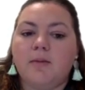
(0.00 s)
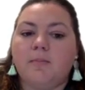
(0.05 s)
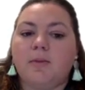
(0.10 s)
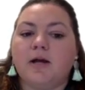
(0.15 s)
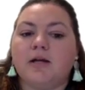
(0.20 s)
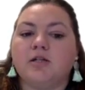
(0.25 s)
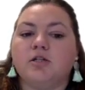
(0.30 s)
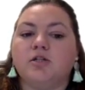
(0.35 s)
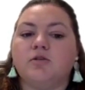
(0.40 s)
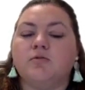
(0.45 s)

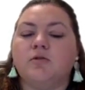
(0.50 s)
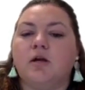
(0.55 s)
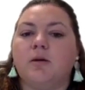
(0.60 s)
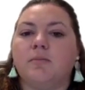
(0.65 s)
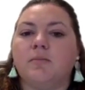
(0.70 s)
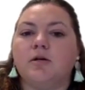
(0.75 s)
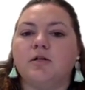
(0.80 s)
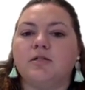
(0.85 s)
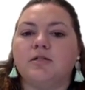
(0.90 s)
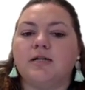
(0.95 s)
by two
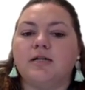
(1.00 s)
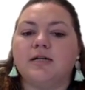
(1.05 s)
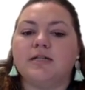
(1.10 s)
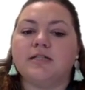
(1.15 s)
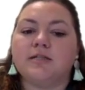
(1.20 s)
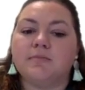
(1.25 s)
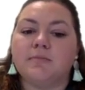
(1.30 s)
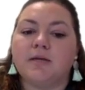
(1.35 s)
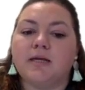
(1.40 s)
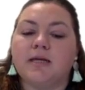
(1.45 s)
numbers,
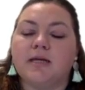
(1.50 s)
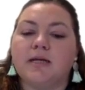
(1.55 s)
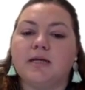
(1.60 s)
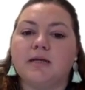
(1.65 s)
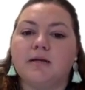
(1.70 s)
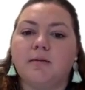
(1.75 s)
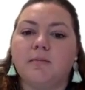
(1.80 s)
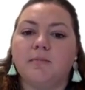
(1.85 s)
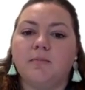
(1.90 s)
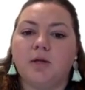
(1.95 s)
its
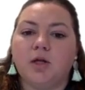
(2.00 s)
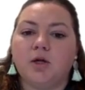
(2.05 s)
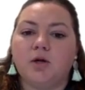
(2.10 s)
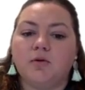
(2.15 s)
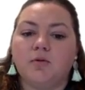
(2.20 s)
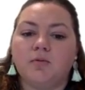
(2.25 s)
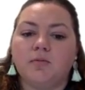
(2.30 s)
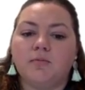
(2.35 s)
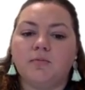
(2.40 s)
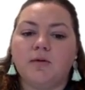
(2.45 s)
mean,
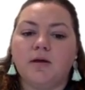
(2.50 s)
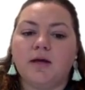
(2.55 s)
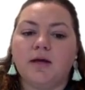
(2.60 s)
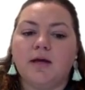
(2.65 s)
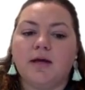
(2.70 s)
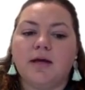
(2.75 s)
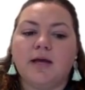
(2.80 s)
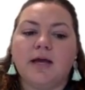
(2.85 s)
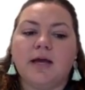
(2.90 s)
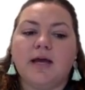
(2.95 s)
mu,
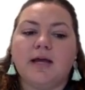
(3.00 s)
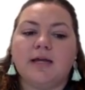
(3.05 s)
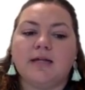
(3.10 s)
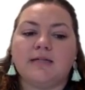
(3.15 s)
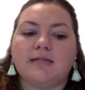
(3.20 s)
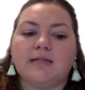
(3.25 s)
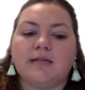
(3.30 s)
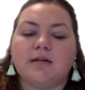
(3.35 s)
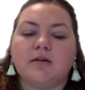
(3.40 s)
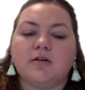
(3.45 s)
and
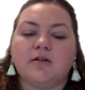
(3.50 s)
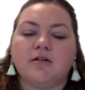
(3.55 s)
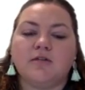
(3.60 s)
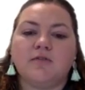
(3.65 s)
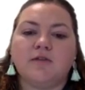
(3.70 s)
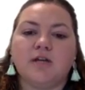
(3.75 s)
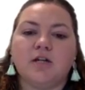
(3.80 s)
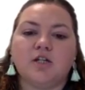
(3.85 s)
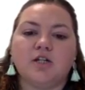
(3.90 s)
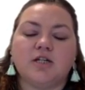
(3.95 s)
its standard
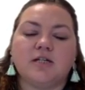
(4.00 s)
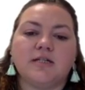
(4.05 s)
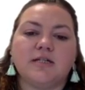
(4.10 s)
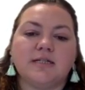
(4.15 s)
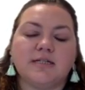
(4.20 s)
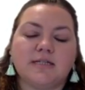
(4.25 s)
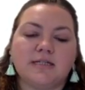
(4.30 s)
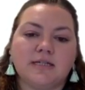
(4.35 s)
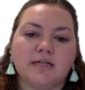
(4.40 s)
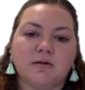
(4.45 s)
deviation,
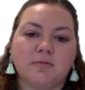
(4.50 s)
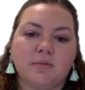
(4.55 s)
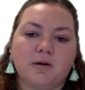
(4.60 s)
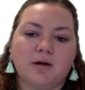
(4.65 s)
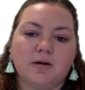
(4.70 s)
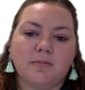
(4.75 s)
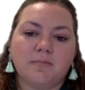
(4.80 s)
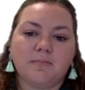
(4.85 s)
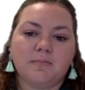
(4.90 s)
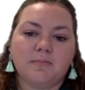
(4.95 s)

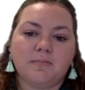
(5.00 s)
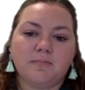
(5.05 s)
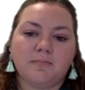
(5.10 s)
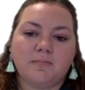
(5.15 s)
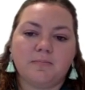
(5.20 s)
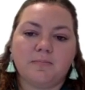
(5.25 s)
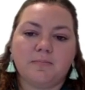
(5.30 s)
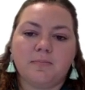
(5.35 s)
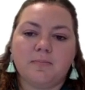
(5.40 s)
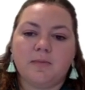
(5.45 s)
sigma.
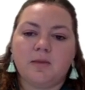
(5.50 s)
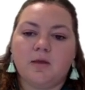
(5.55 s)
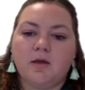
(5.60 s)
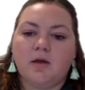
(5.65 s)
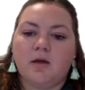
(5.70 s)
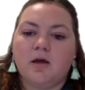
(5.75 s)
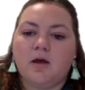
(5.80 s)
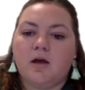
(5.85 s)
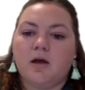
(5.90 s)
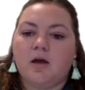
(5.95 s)

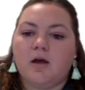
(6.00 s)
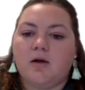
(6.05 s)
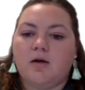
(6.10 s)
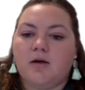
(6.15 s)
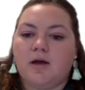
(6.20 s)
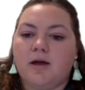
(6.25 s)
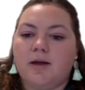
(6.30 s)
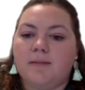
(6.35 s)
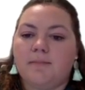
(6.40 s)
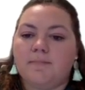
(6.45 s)
All
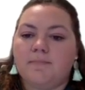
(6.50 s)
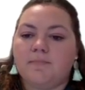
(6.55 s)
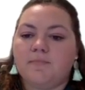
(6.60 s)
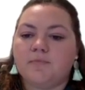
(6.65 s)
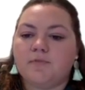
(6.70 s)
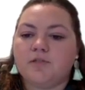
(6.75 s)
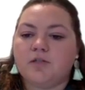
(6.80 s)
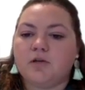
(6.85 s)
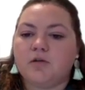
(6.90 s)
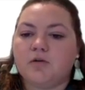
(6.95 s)
right,
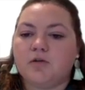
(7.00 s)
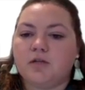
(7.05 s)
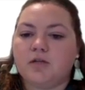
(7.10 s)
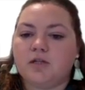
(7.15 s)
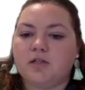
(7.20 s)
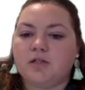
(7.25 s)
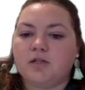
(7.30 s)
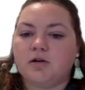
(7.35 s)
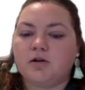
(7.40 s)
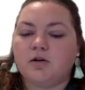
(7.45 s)
so
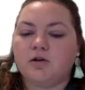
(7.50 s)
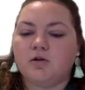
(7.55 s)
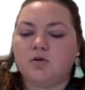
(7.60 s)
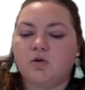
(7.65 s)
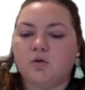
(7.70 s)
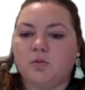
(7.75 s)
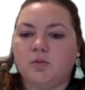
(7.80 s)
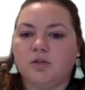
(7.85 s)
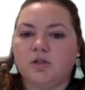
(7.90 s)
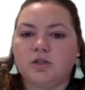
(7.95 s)
these are
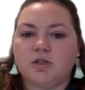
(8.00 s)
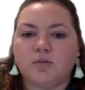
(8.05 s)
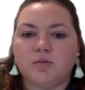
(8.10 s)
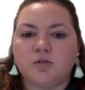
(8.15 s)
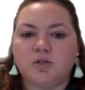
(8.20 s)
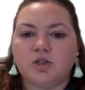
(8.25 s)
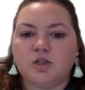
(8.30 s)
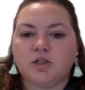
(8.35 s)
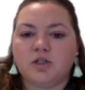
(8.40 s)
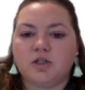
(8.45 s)
normal
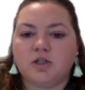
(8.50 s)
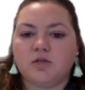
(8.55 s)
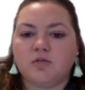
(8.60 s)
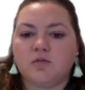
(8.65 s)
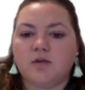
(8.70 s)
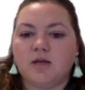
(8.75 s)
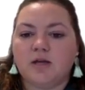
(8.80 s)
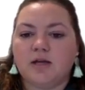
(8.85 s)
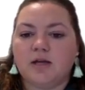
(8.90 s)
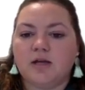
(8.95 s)
distributions on the
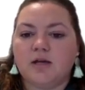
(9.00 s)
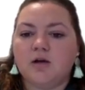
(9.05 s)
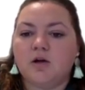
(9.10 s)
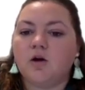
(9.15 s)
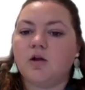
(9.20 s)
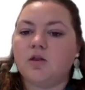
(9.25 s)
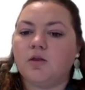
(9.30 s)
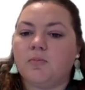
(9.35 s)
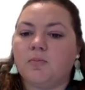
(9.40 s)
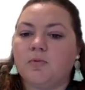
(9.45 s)
right
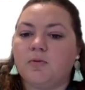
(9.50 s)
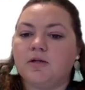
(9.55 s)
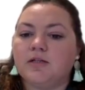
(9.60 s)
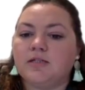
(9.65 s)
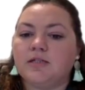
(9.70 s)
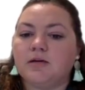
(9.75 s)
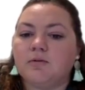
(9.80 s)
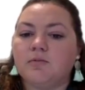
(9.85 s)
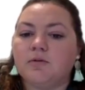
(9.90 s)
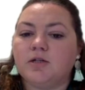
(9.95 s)
here. The
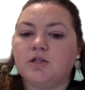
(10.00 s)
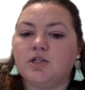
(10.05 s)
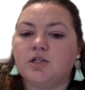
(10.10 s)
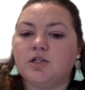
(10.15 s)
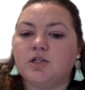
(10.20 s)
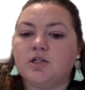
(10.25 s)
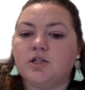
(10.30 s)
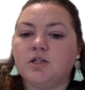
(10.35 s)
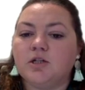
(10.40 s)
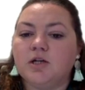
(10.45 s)
points at
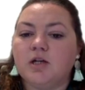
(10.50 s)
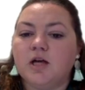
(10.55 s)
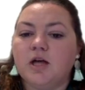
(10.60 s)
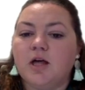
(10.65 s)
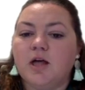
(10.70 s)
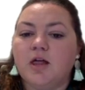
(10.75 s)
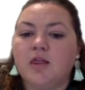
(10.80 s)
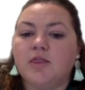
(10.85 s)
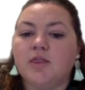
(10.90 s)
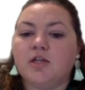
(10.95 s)
which
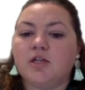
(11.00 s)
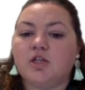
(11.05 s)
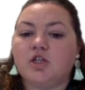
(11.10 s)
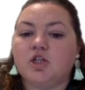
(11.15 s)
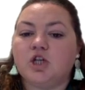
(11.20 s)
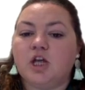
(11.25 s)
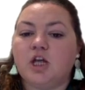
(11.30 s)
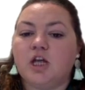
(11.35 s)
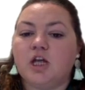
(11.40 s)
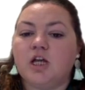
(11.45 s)
the
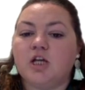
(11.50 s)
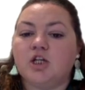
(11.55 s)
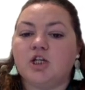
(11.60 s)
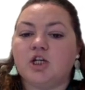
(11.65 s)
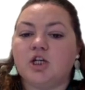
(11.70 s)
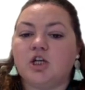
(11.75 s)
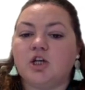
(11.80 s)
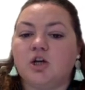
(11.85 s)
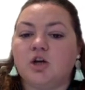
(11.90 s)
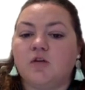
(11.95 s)
change
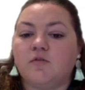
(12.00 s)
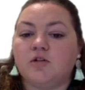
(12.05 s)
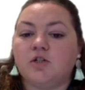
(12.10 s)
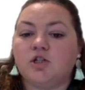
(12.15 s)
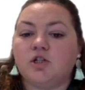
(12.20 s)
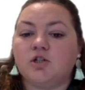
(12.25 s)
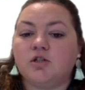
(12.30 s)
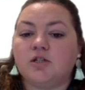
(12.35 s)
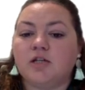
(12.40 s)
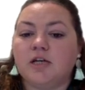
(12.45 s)
in
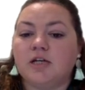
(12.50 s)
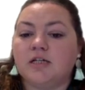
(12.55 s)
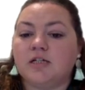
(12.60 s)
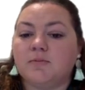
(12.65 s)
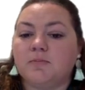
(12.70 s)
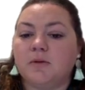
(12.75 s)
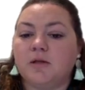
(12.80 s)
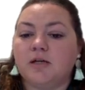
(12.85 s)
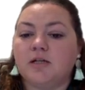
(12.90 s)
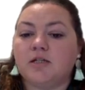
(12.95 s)
curvature
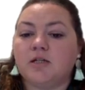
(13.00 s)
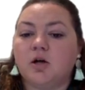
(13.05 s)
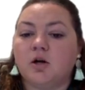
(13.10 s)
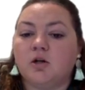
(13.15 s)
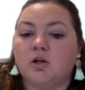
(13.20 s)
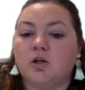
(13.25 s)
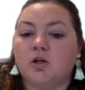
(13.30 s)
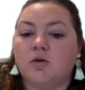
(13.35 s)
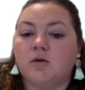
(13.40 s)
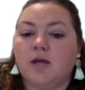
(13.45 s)
takes place
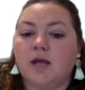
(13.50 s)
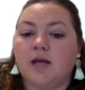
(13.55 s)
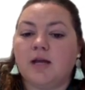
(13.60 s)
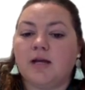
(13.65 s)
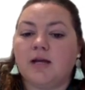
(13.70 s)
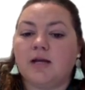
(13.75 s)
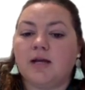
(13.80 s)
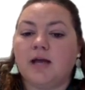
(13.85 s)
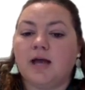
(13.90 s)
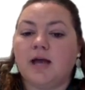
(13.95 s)
are
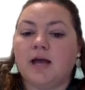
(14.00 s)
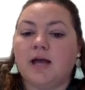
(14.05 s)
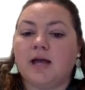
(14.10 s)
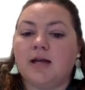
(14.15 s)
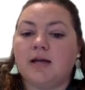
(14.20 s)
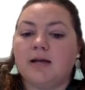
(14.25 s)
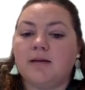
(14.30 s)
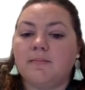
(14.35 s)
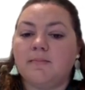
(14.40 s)
located at